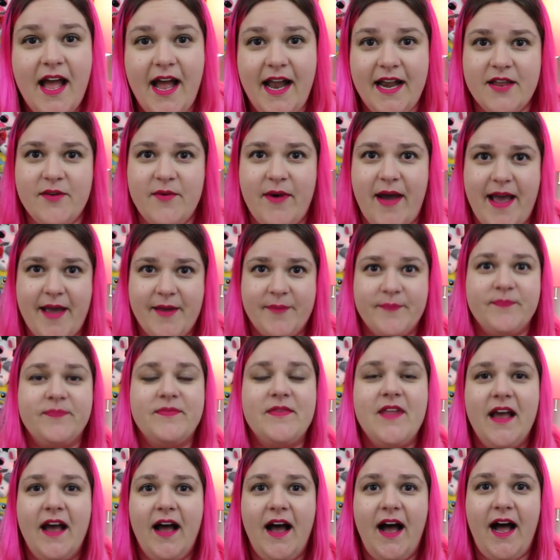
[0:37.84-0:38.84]
Anyway,
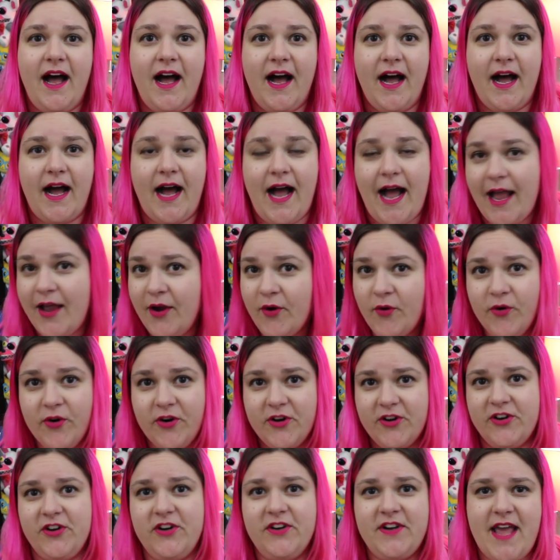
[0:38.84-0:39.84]
I
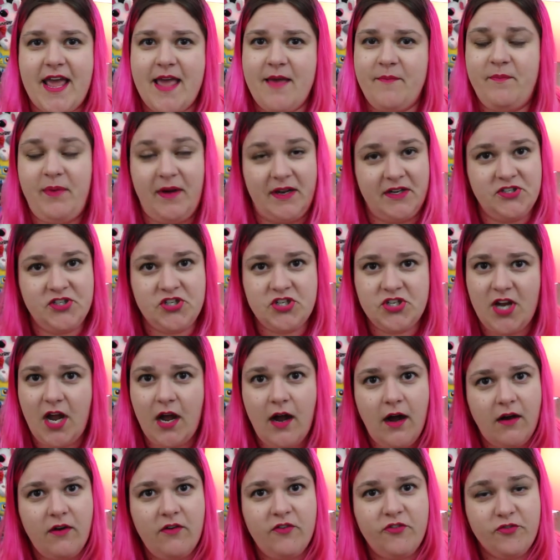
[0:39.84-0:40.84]
ordered a bunch
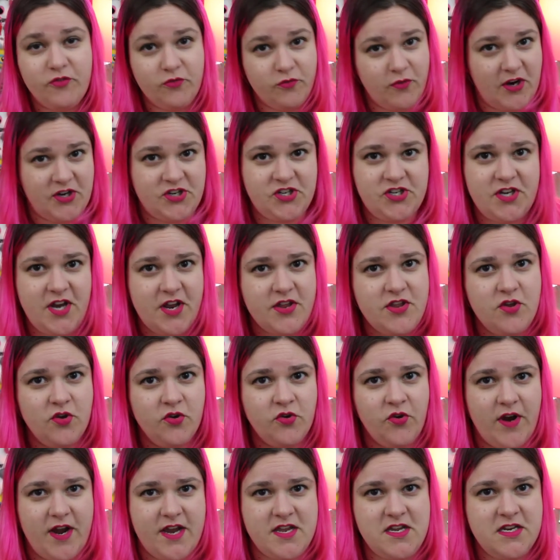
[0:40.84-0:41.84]
of Russian and
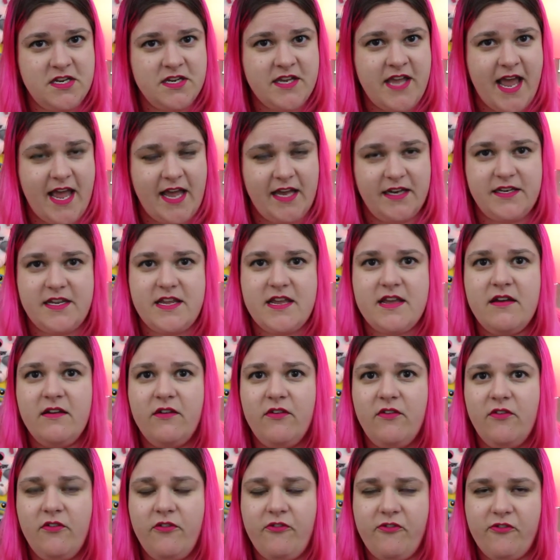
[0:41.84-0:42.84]
Ukrainian candy
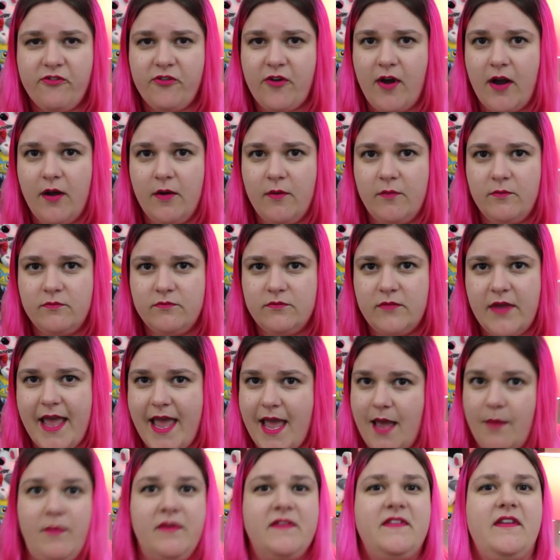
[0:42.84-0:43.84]
from
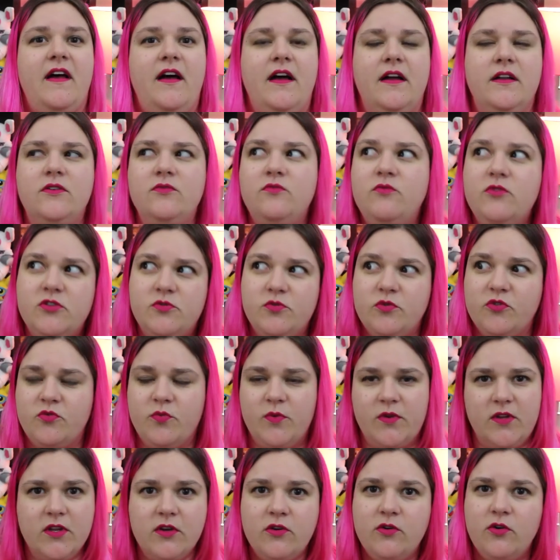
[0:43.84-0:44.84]
Amazon, which was
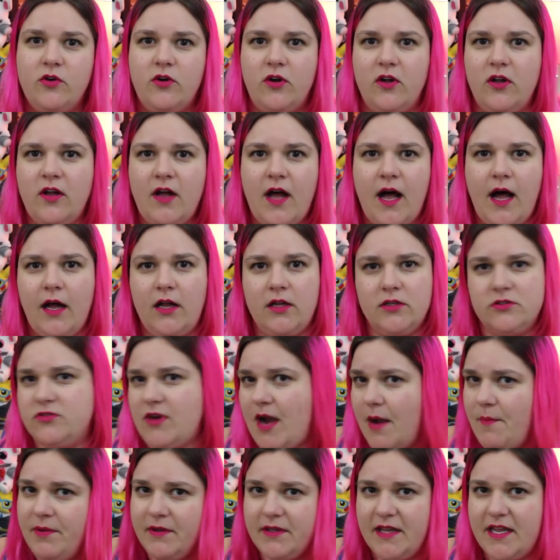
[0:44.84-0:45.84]
really cool. I'll
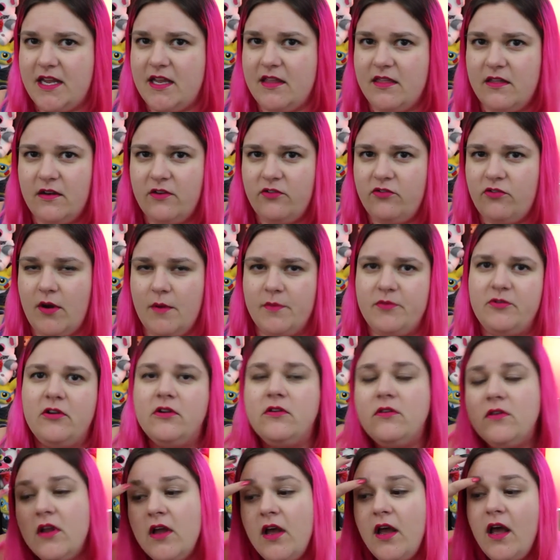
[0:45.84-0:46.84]
drop a link in the
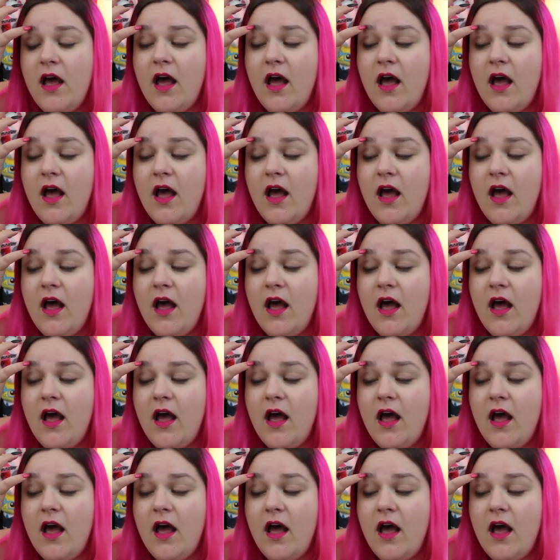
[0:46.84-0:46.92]
description.